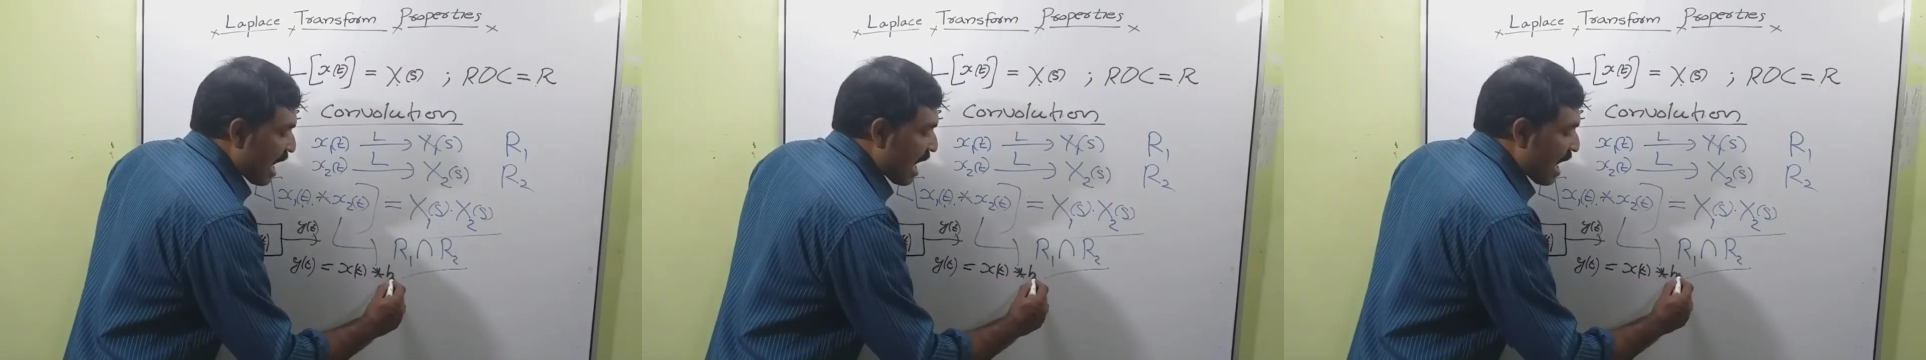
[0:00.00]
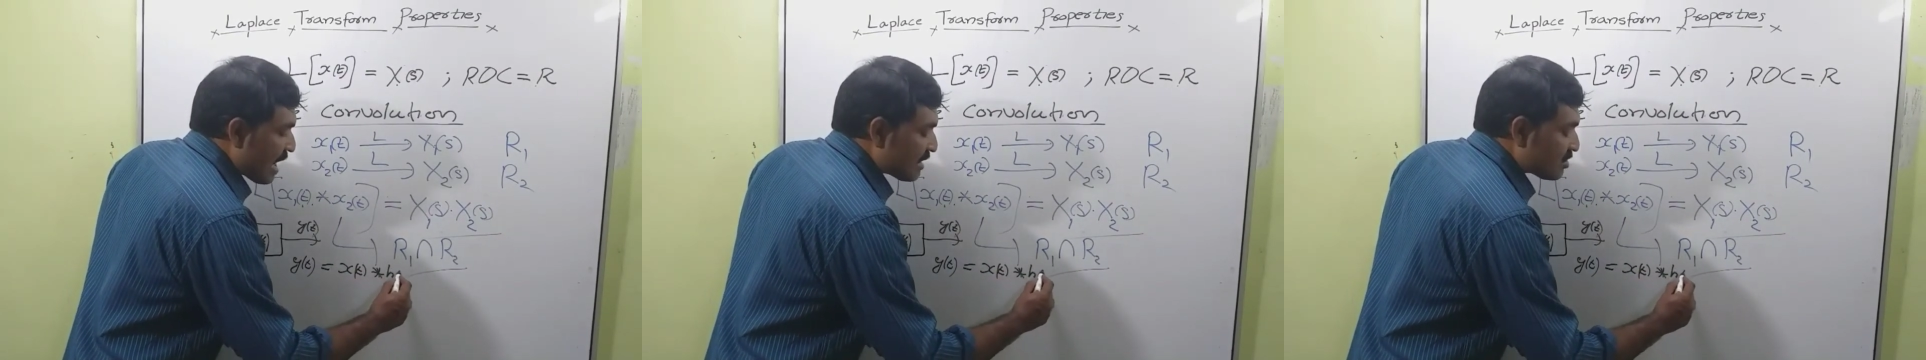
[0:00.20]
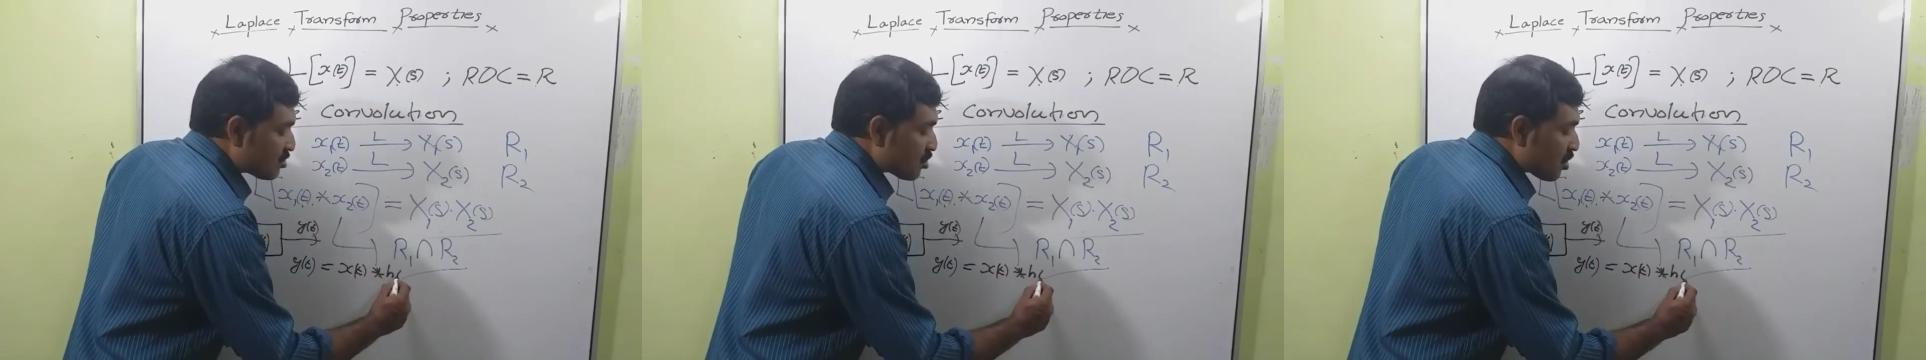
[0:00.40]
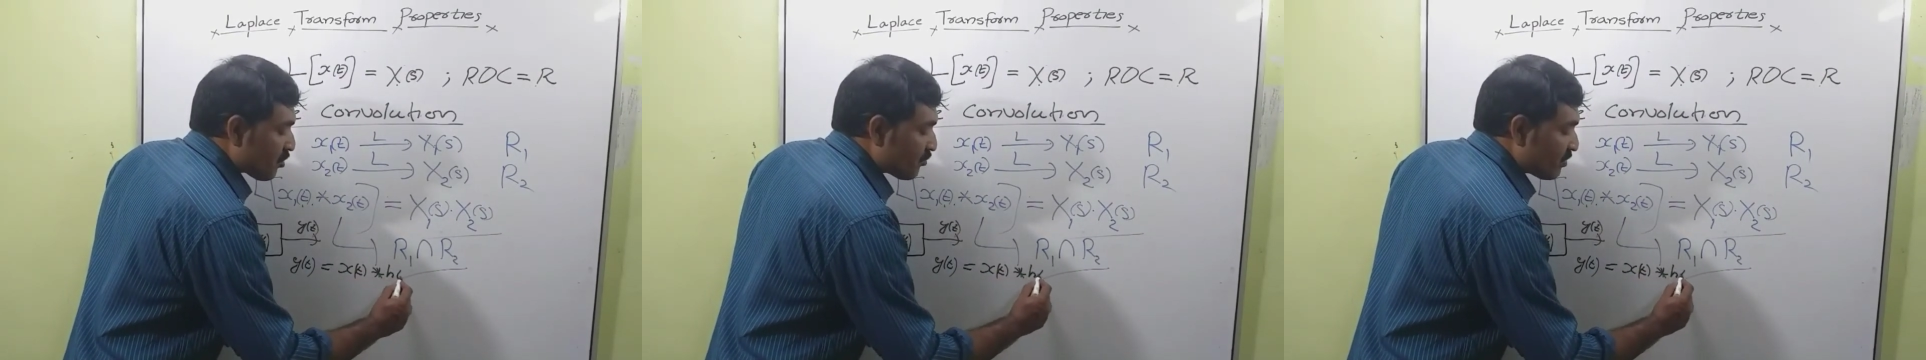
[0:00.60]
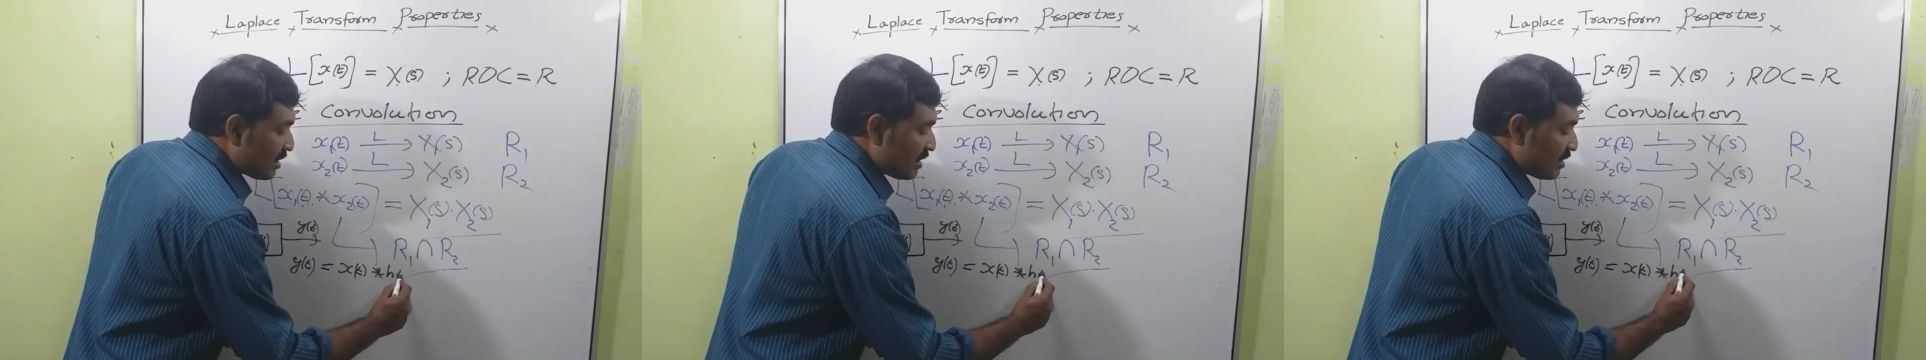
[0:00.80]
h
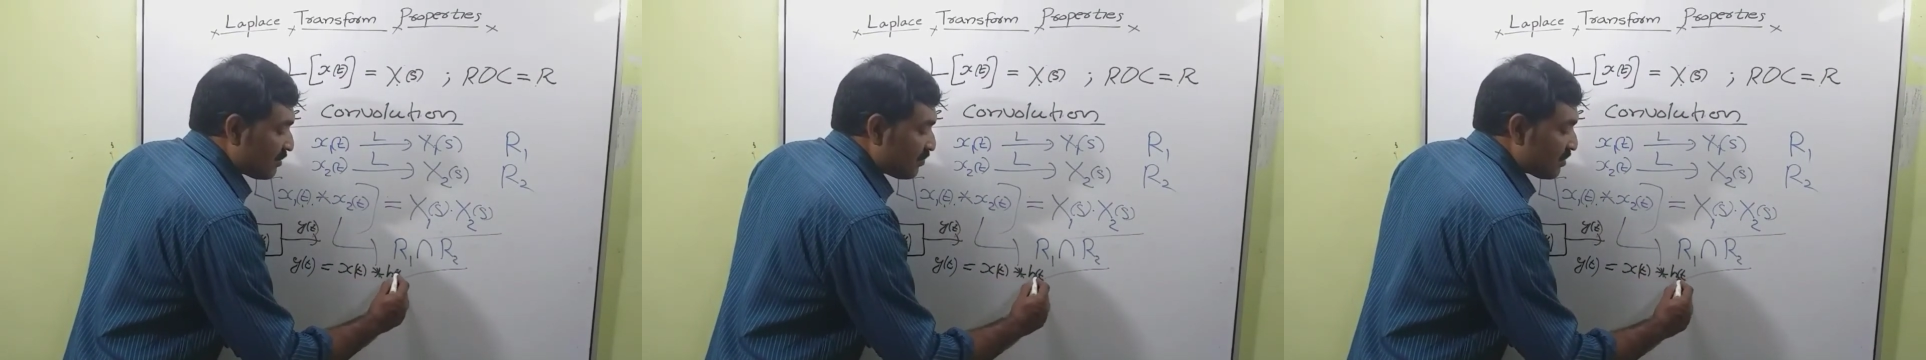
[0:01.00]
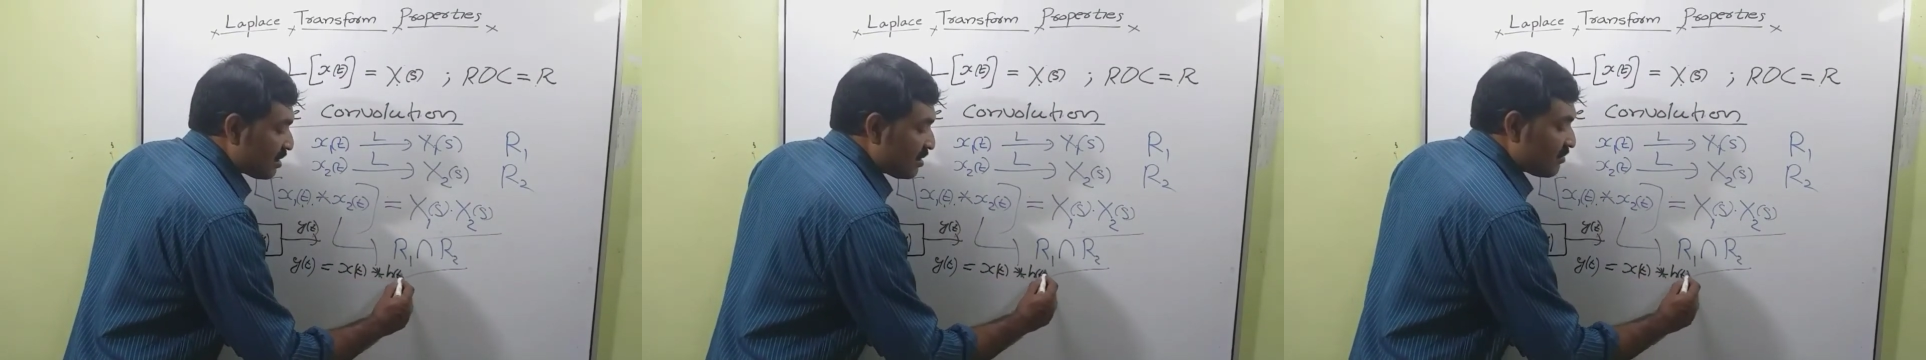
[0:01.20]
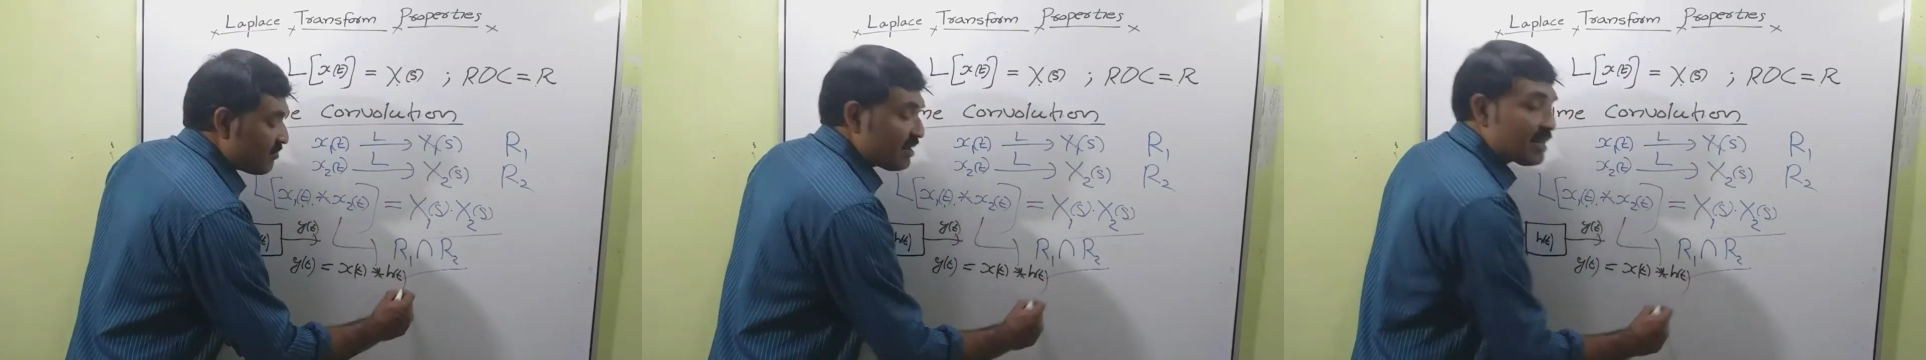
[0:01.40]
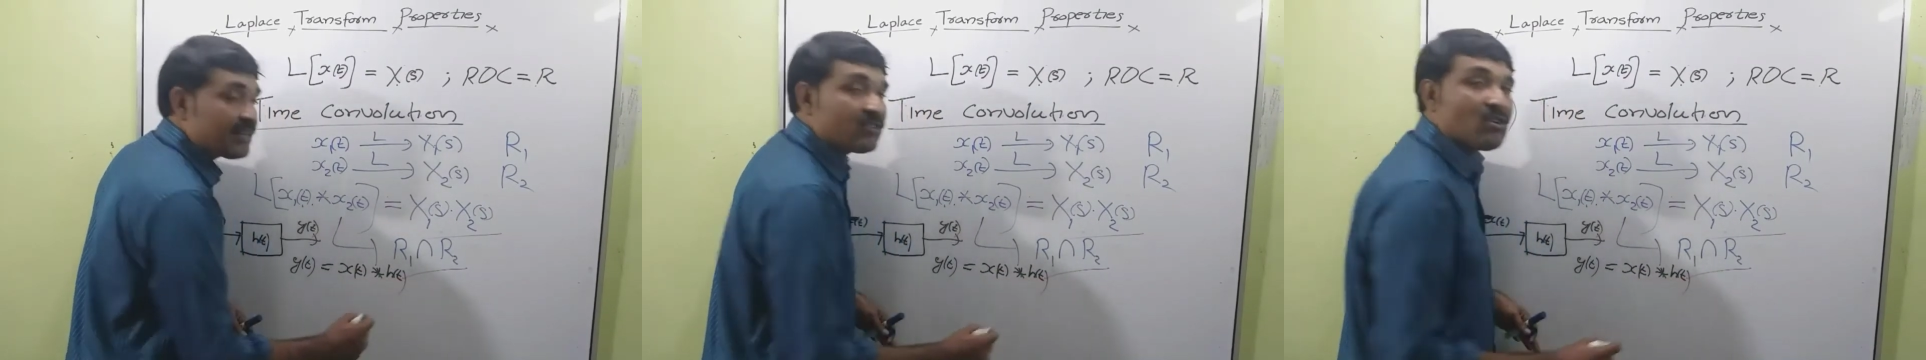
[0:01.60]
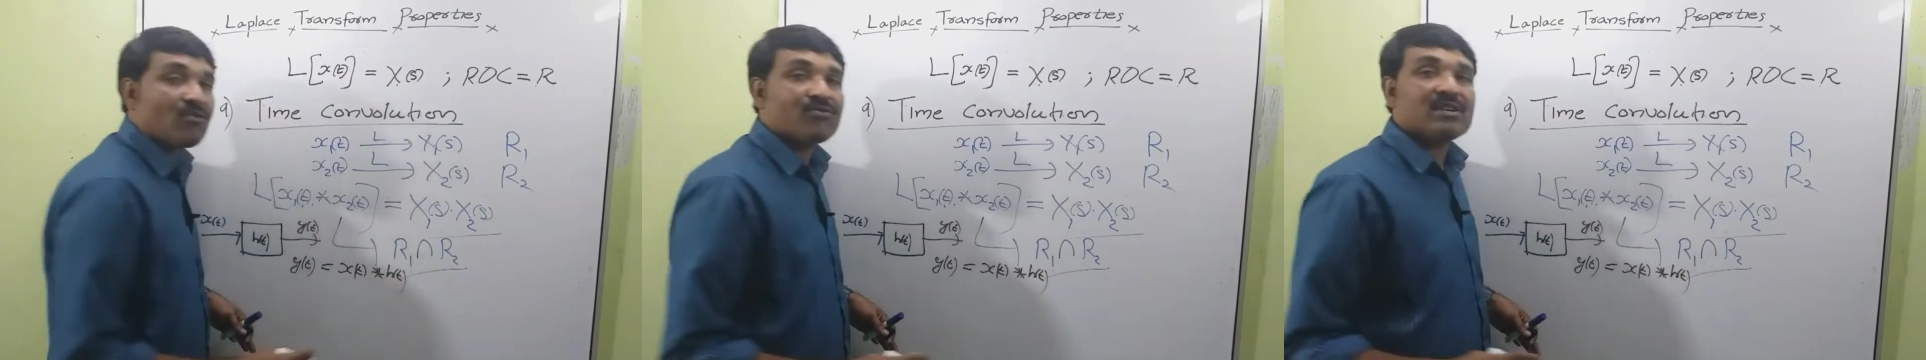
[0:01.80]
of t, where
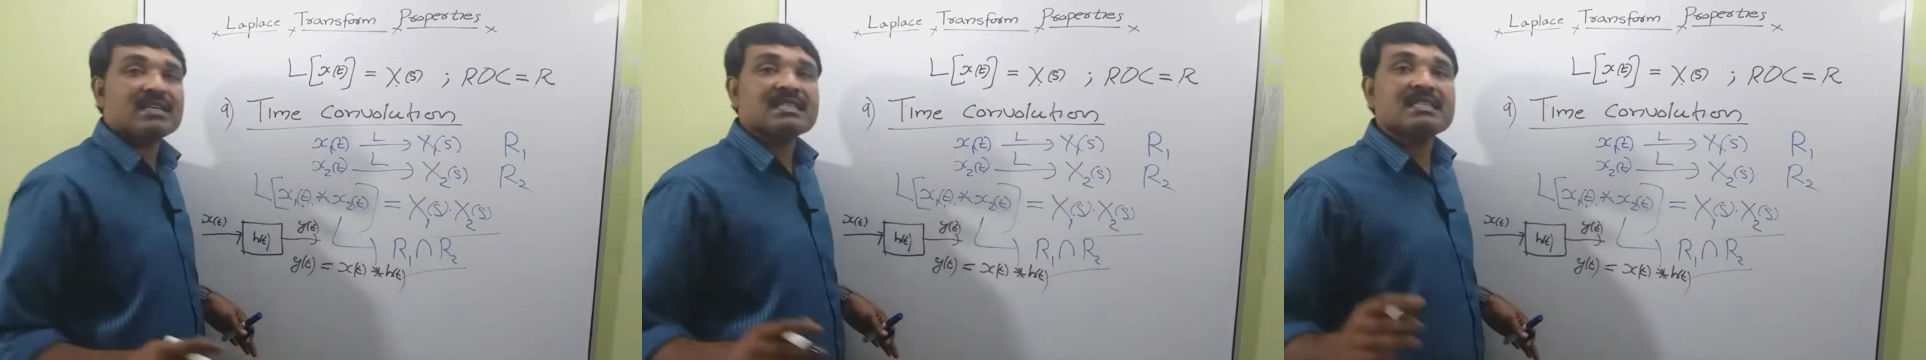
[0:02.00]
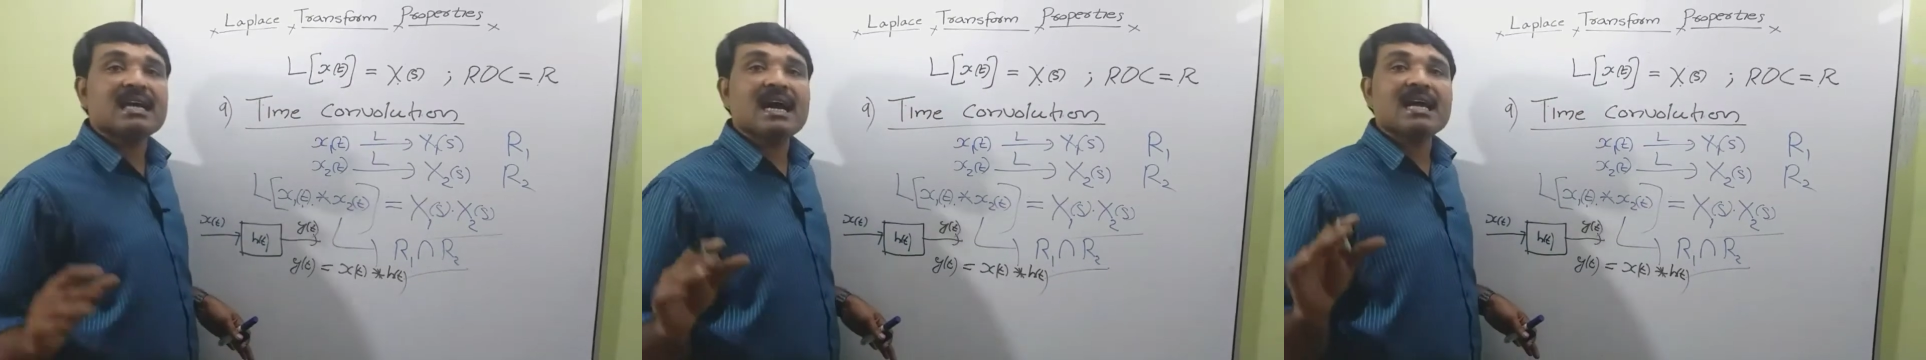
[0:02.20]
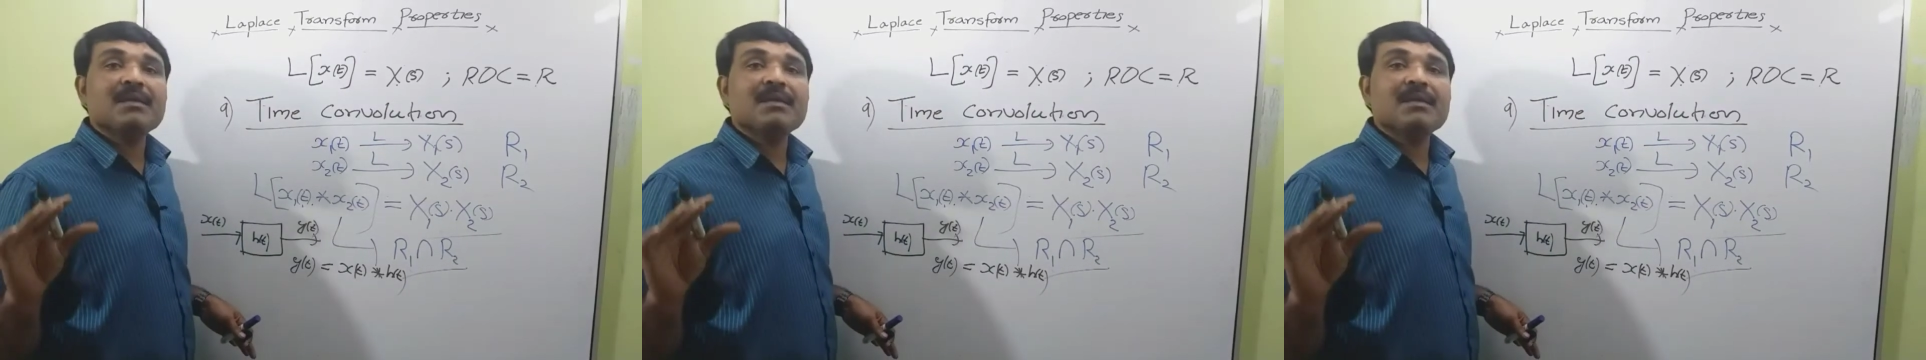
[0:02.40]
h of t is the